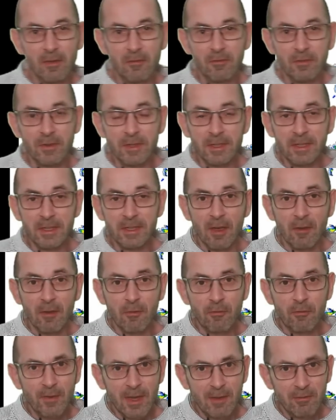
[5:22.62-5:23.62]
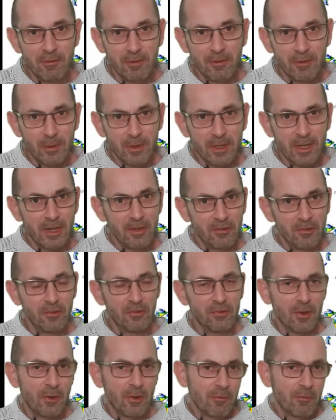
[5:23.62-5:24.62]
The favoured
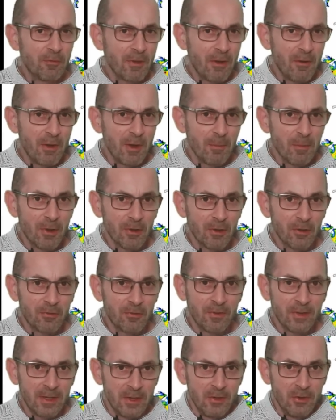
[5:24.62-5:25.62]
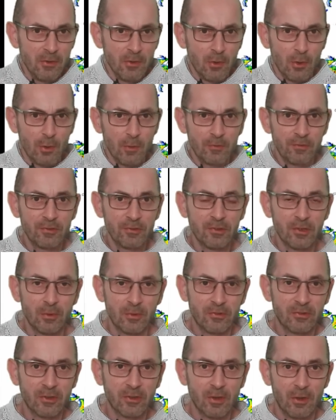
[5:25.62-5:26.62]
locations, though, very much the north, so
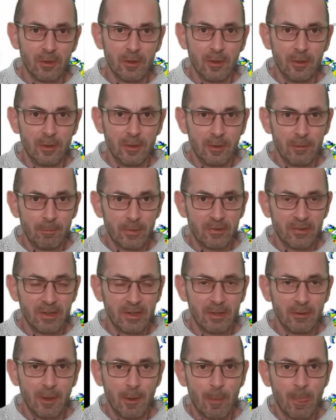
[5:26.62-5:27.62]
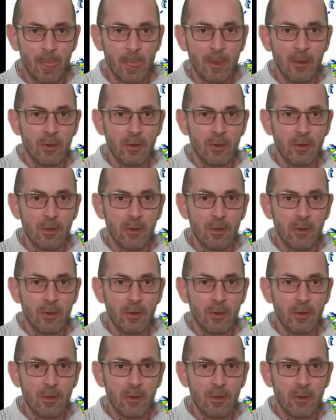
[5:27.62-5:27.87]
Scotland in particular,